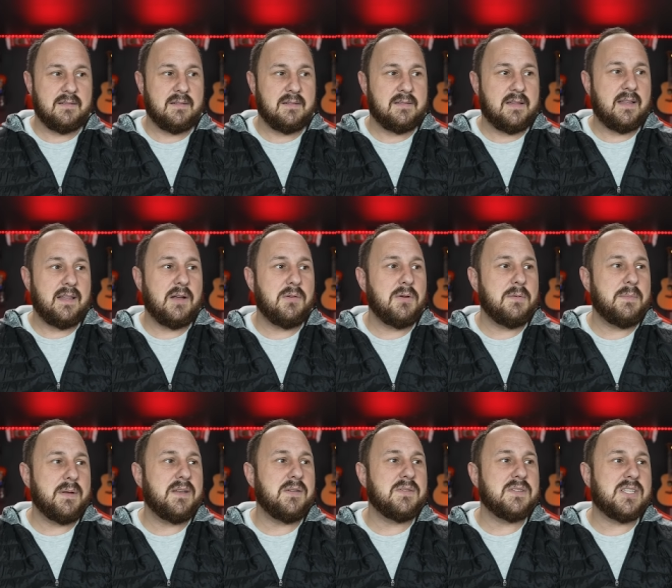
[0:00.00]
then they wouldn't
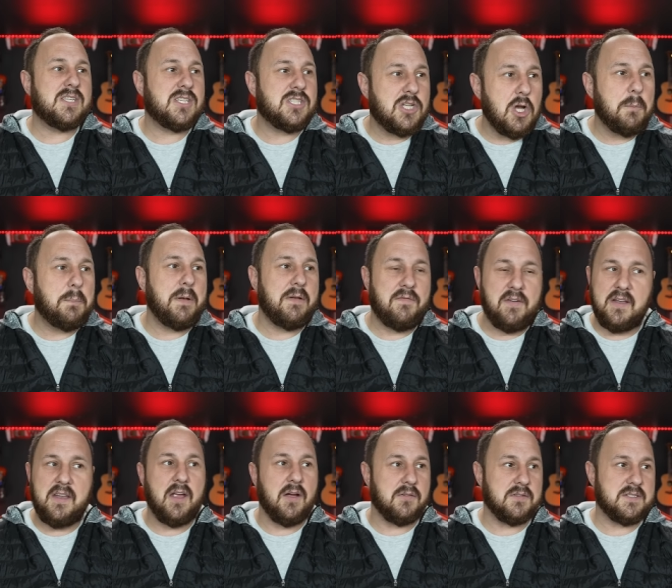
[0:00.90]
be doing stupid
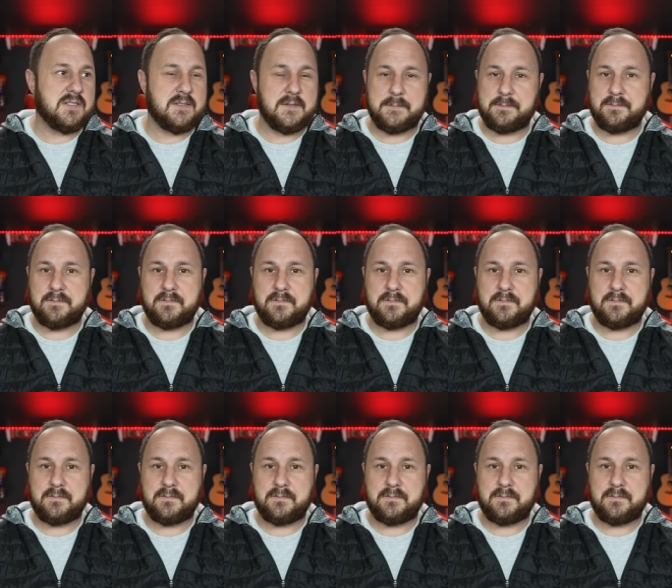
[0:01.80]
videos.